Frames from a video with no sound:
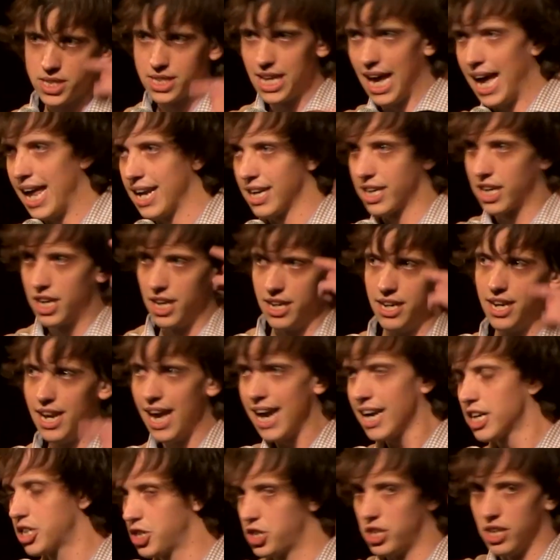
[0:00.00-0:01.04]
was that
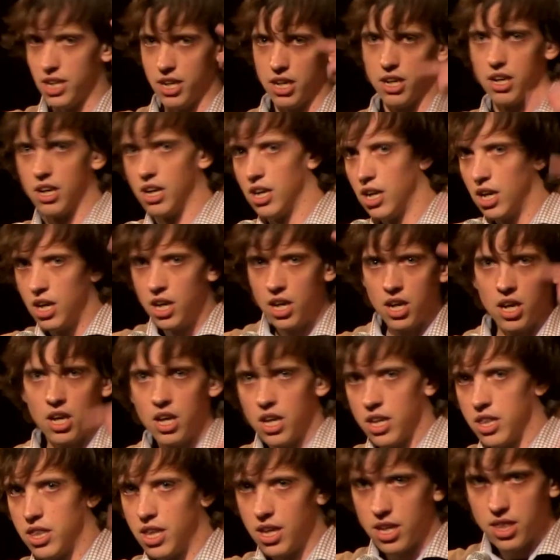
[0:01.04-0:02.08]
connection,
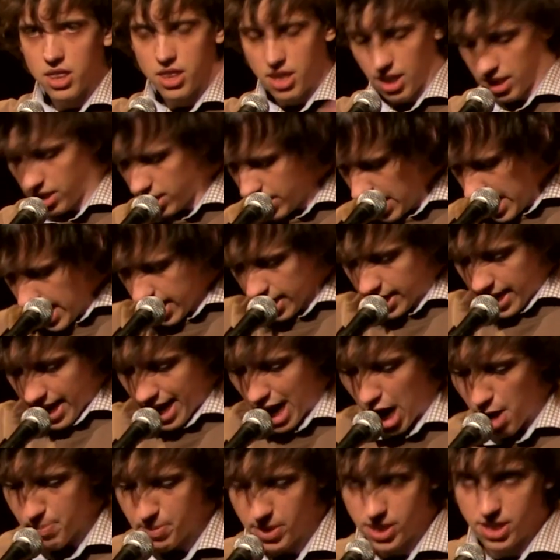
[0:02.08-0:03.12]
the thing
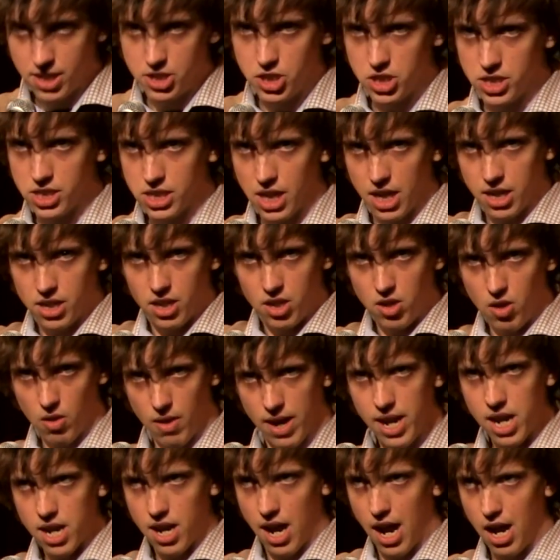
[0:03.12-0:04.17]
that happened that just said, you
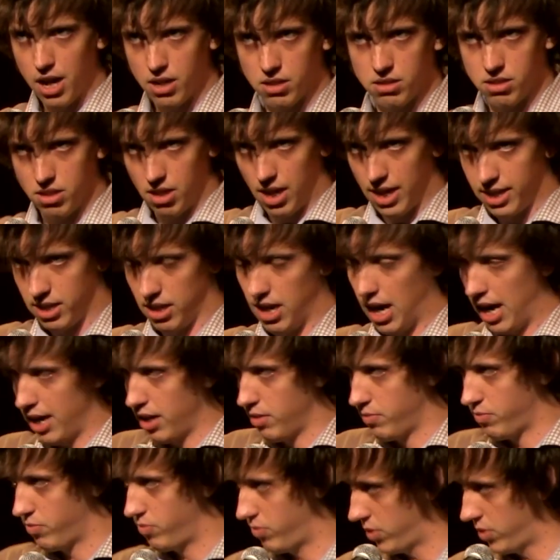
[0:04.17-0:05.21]
know, hey, I